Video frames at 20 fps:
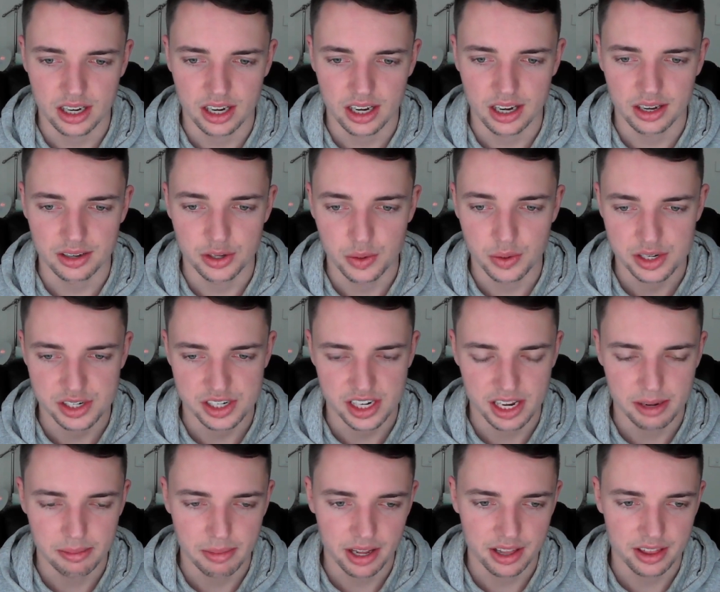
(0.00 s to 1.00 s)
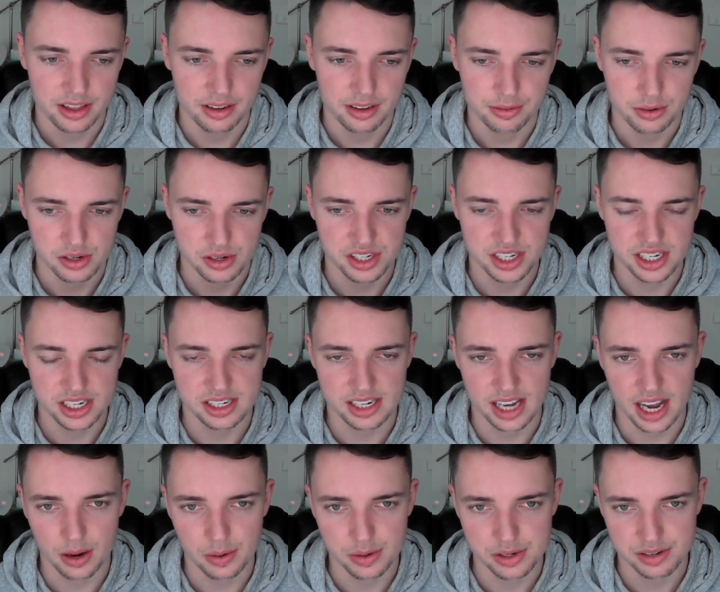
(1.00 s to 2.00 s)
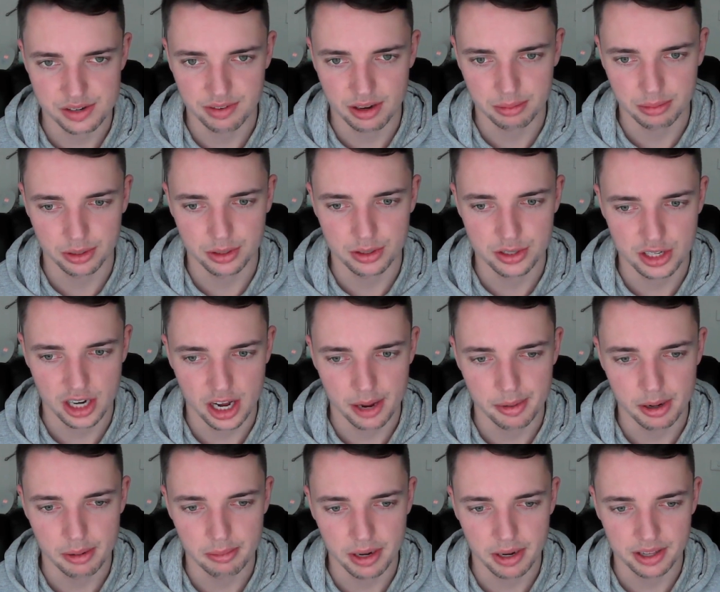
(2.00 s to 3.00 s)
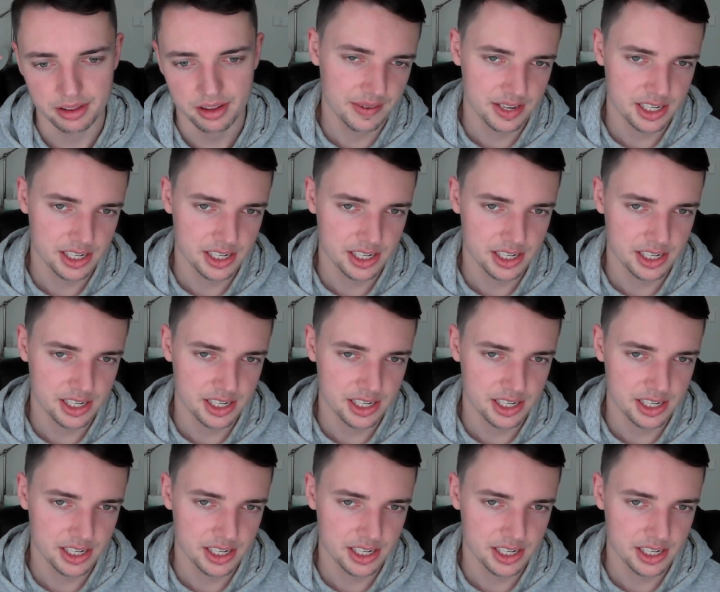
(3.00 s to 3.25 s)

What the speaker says: USD a month for 6 hours of upload time in a month.